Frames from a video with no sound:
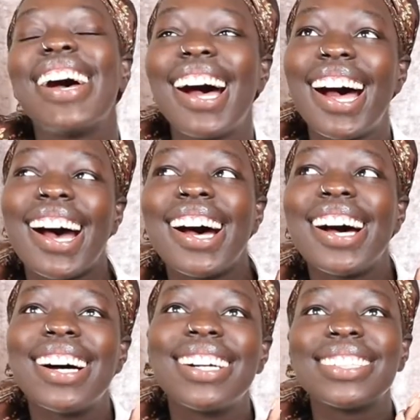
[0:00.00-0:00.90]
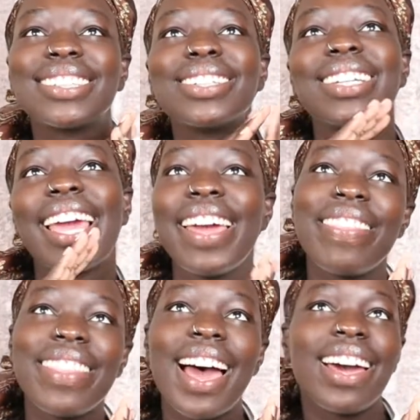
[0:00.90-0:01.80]
So
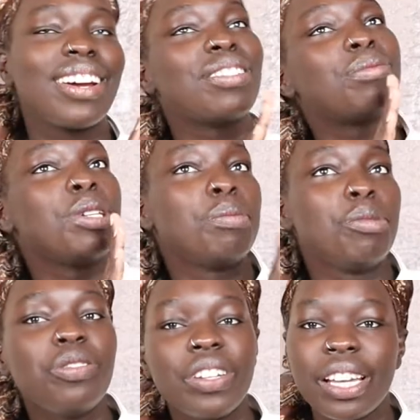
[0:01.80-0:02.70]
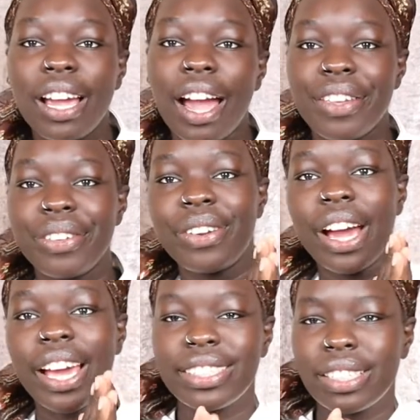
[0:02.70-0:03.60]
in that of me moving, you
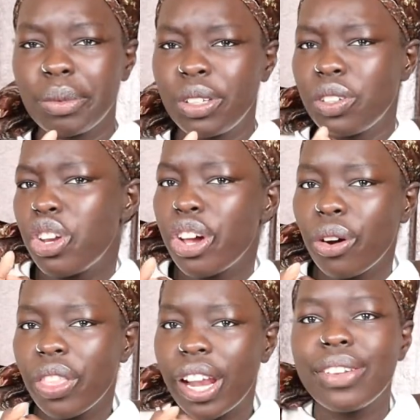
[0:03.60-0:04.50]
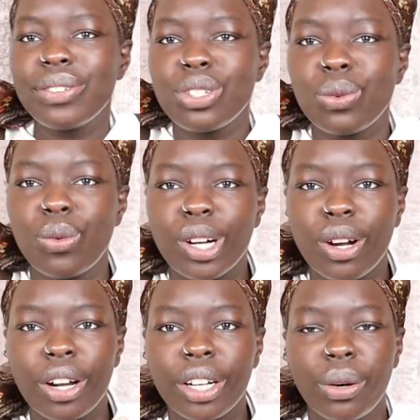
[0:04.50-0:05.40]
guys, some of you know that I used to
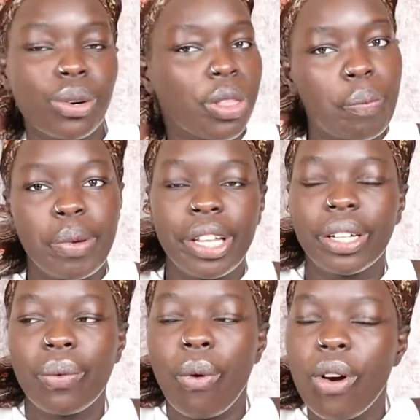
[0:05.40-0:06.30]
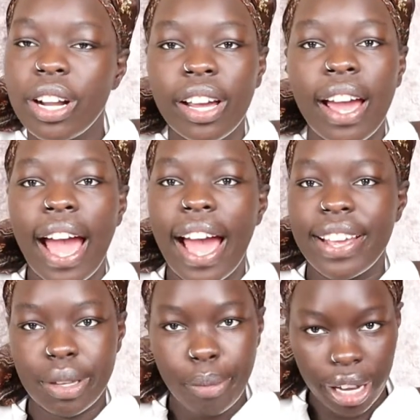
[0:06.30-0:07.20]
work on an orthopedic ward
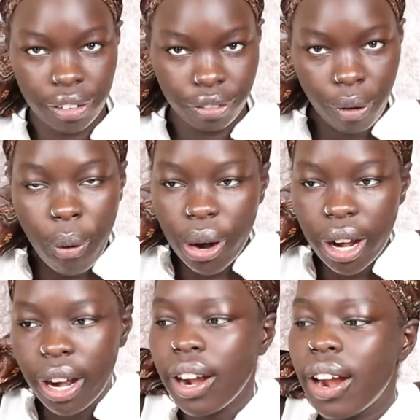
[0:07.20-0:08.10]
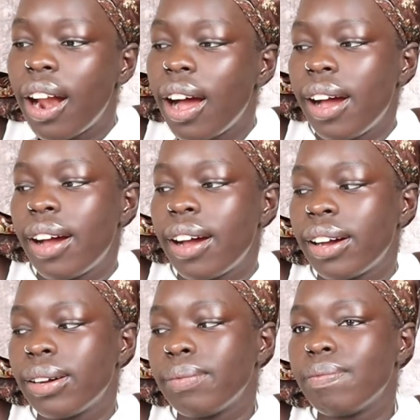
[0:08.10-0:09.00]
as a band 4.
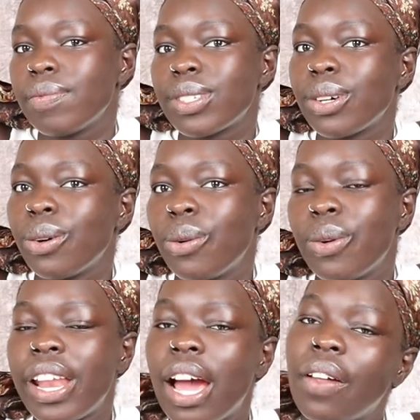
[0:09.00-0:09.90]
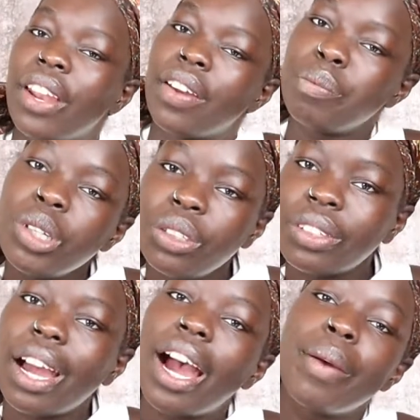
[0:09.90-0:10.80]
So now that I've
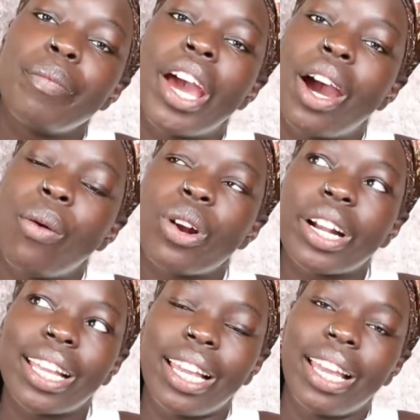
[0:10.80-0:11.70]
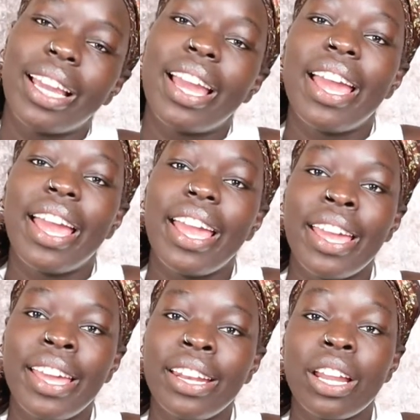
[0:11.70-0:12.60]
moved, I'm now working
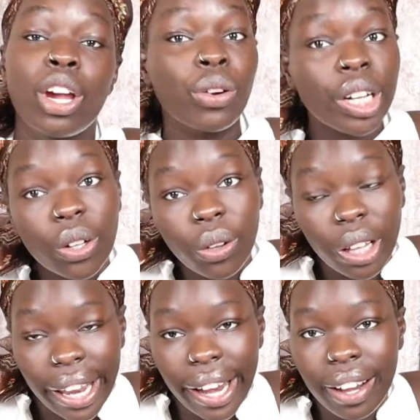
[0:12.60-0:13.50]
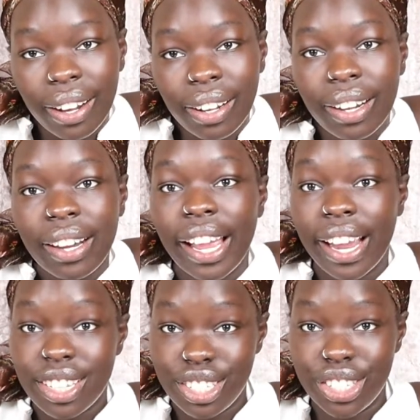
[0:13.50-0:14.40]
in critical care,
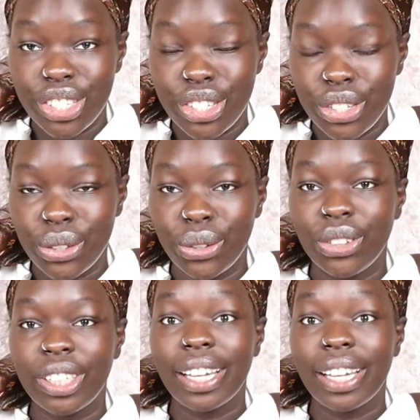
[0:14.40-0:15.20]
HDU,